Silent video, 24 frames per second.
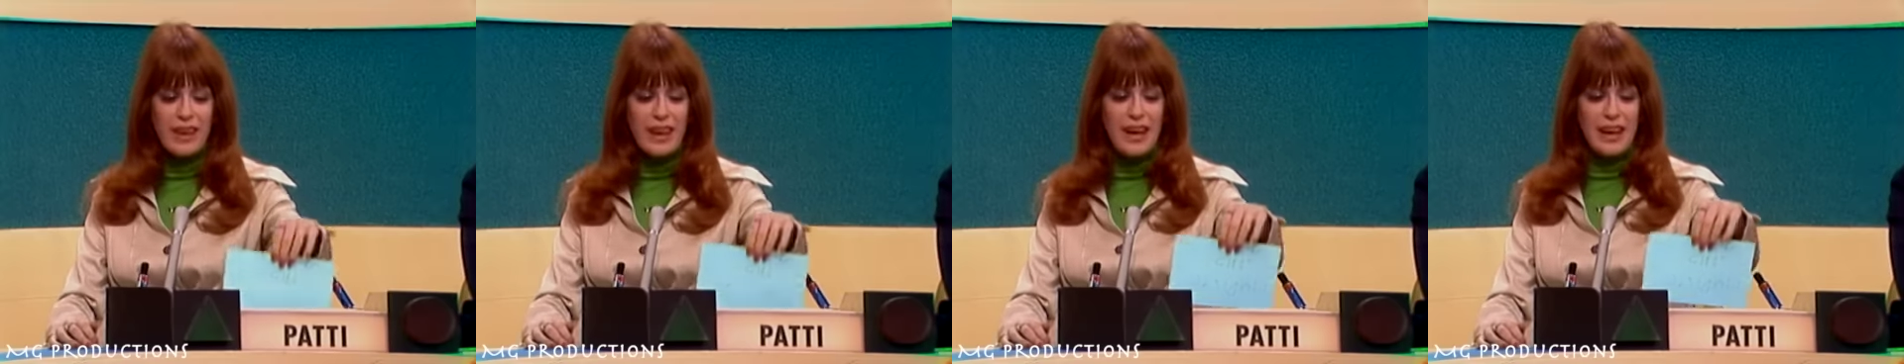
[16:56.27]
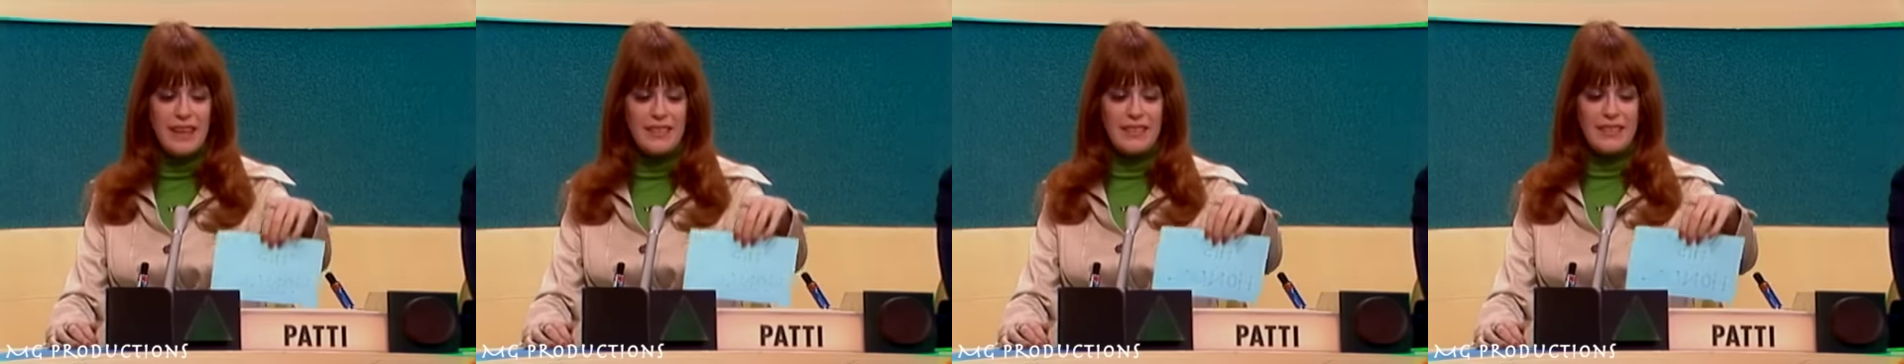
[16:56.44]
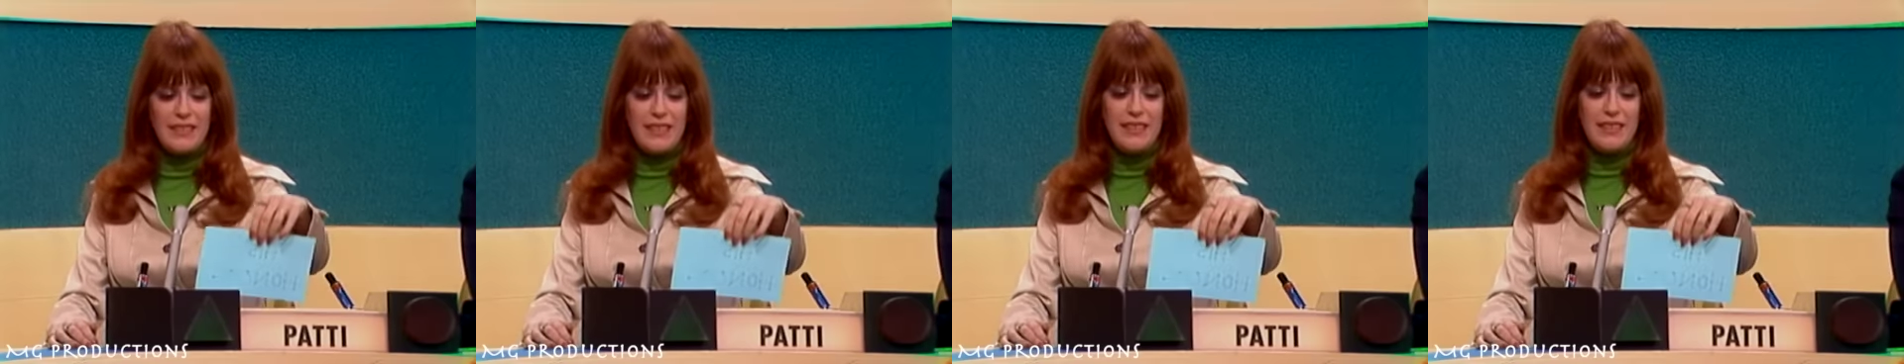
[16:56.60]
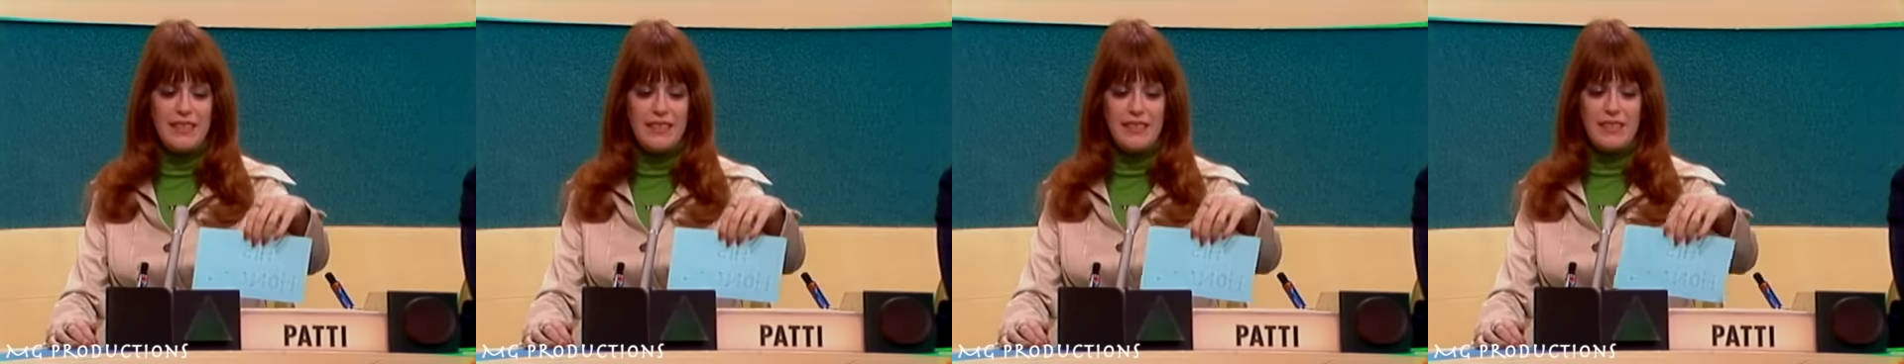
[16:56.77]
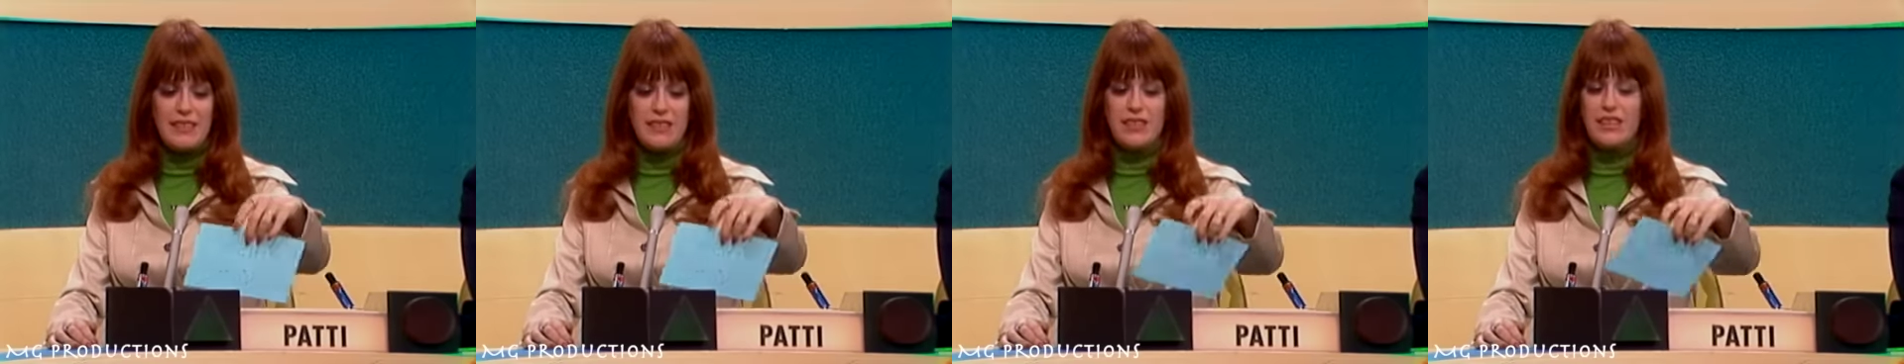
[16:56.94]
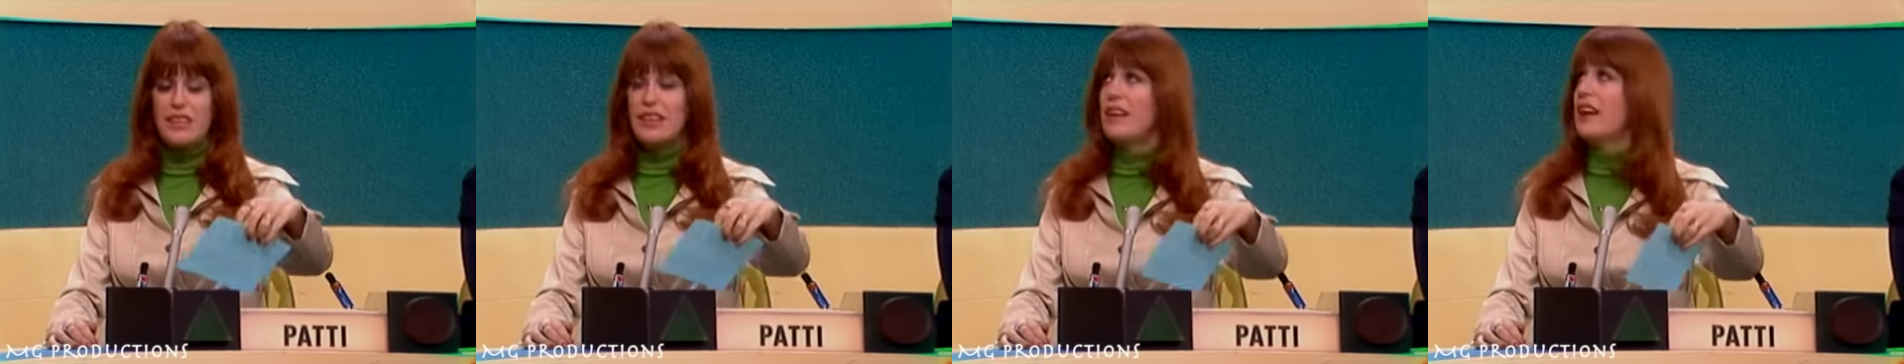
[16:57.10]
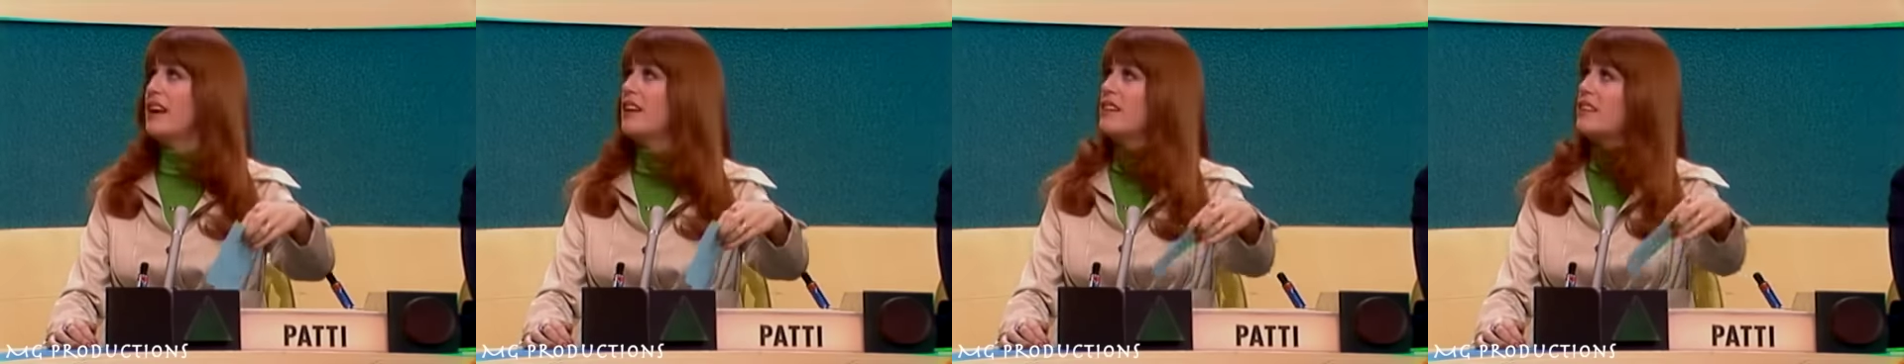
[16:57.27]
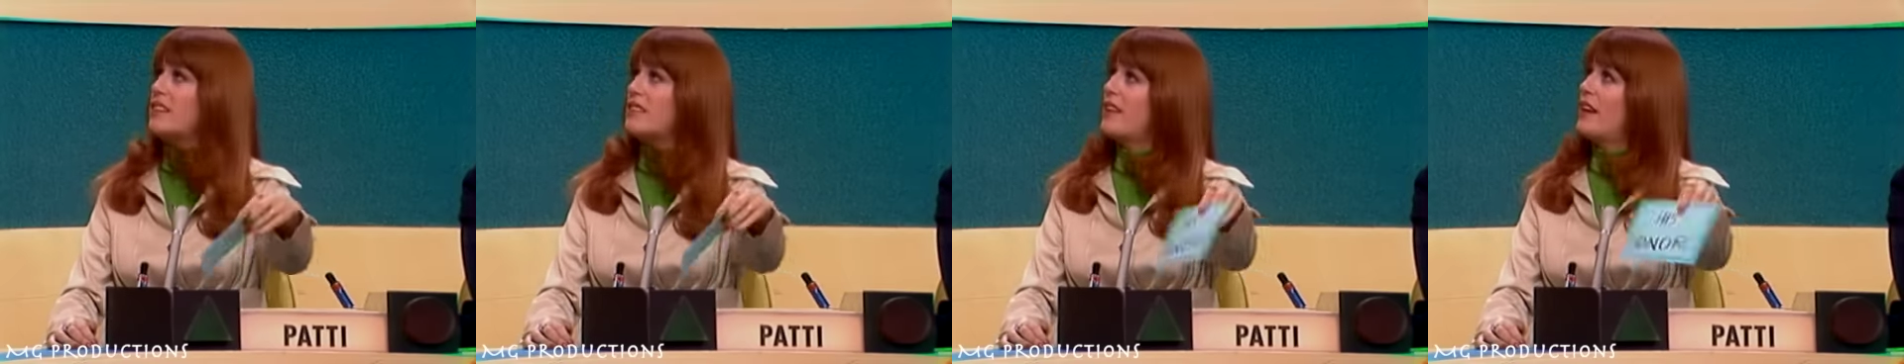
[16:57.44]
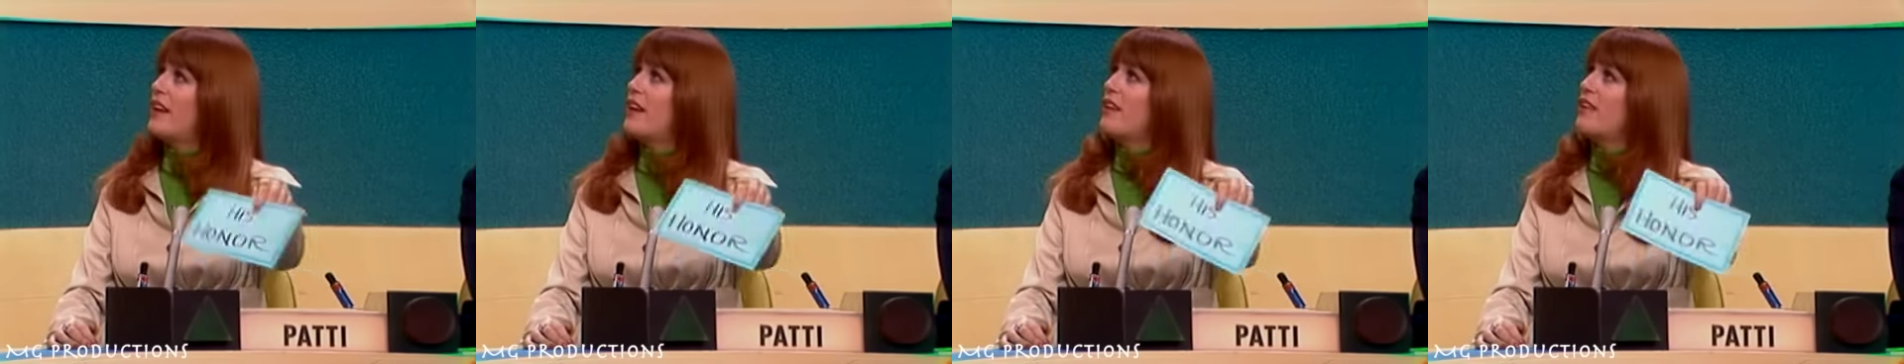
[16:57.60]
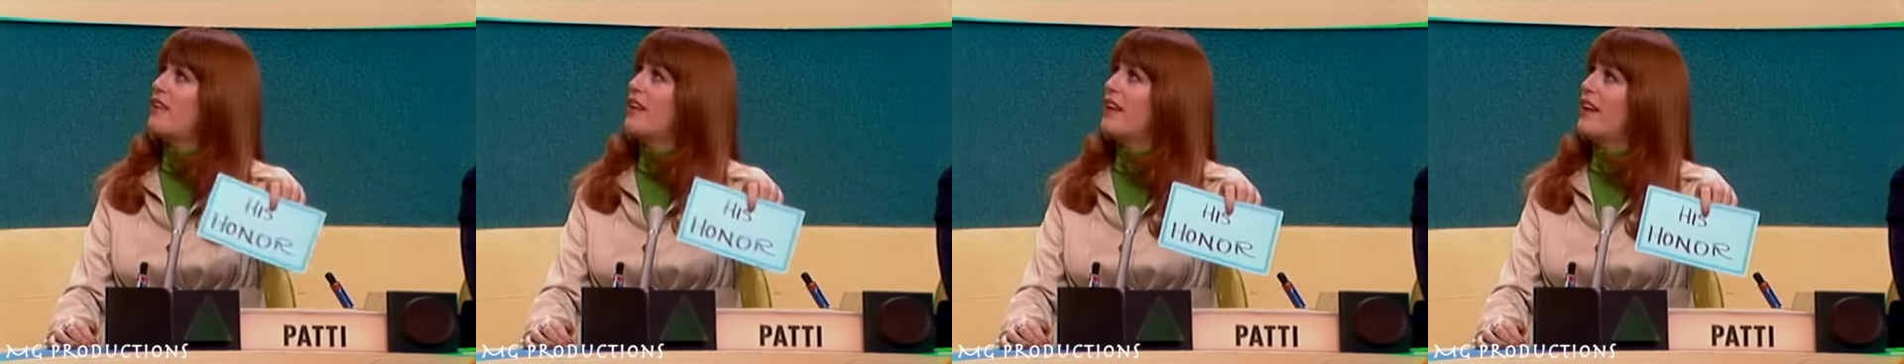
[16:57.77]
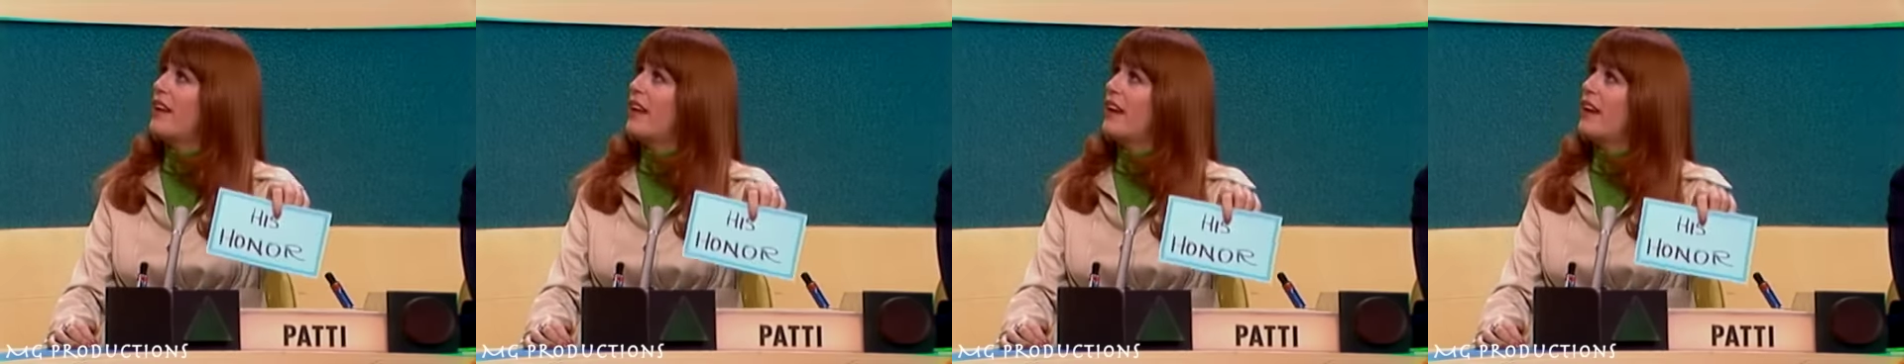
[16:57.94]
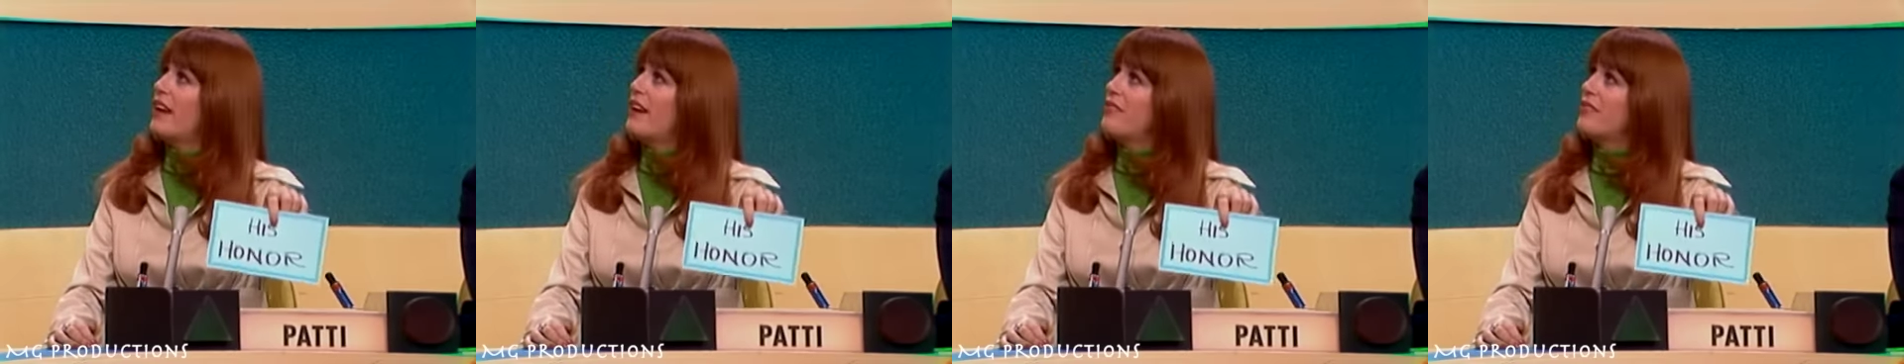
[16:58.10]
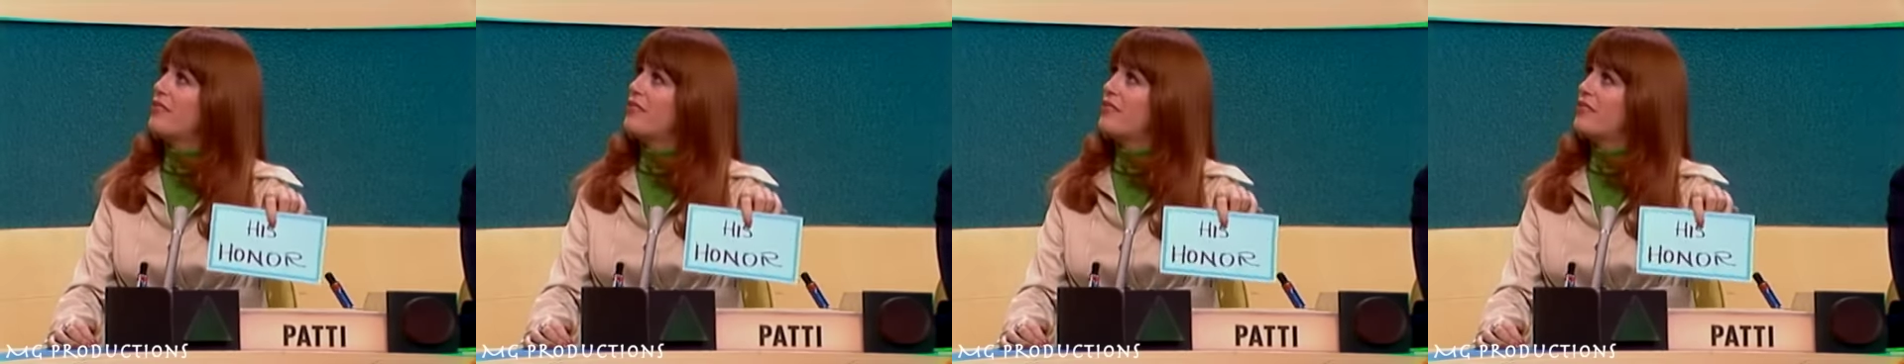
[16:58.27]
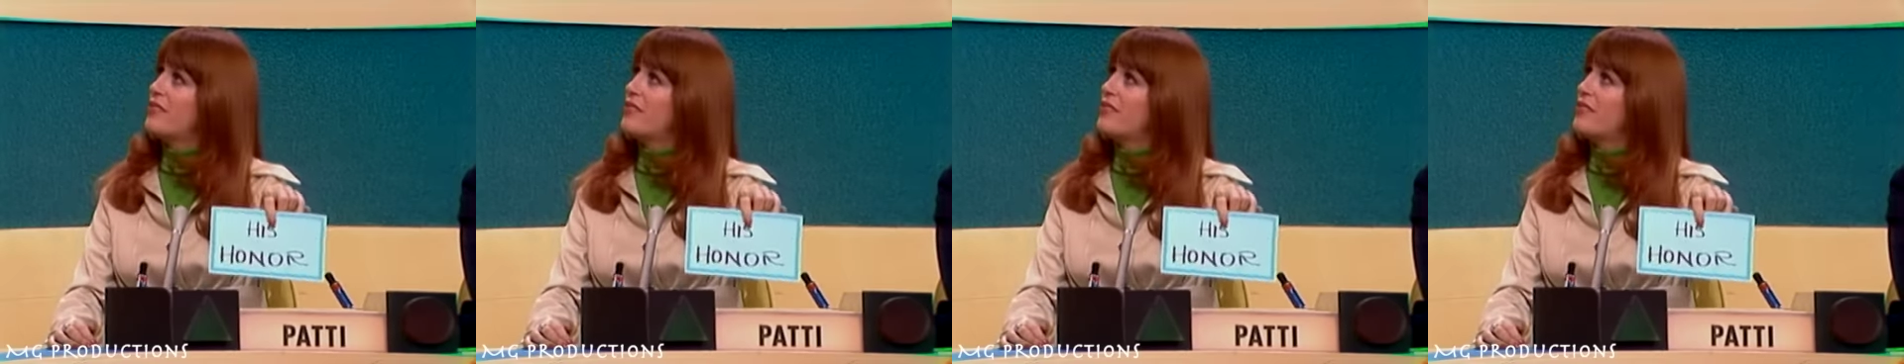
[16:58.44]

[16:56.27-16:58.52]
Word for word: I said that she cut his honor in half.